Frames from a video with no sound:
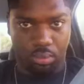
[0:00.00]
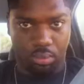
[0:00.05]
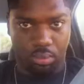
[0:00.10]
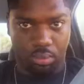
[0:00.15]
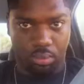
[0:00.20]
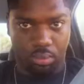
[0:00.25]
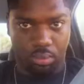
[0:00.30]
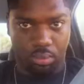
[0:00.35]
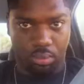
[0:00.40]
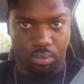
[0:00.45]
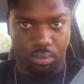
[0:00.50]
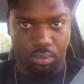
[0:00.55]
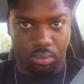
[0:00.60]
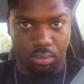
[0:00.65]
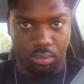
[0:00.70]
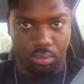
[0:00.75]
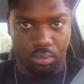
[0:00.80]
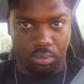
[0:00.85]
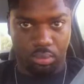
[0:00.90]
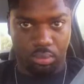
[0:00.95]

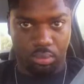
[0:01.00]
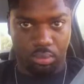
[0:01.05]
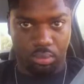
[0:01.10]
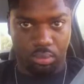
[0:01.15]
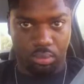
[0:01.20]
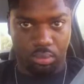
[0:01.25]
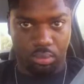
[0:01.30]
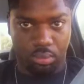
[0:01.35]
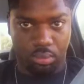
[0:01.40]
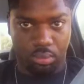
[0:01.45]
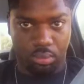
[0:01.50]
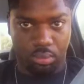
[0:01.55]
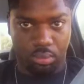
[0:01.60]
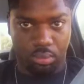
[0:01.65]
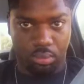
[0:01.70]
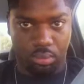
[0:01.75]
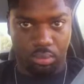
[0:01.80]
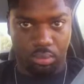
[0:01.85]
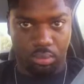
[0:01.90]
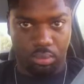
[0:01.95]

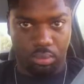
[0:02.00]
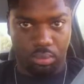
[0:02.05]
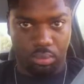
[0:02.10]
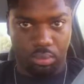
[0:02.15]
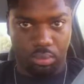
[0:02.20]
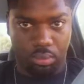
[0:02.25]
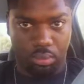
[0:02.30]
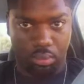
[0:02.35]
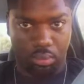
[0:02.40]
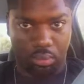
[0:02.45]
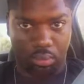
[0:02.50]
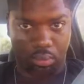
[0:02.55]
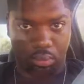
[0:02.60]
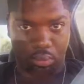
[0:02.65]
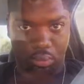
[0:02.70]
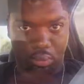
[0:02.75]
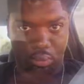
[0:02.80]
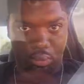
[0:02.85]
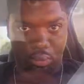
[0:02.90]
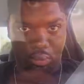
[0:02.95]

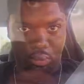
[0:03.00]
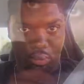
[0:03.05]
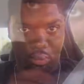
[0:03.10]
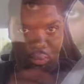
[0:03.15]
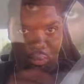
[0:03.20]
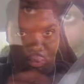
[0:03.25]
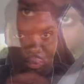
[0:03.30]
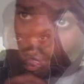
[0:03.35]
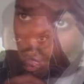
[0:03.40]
[no speech]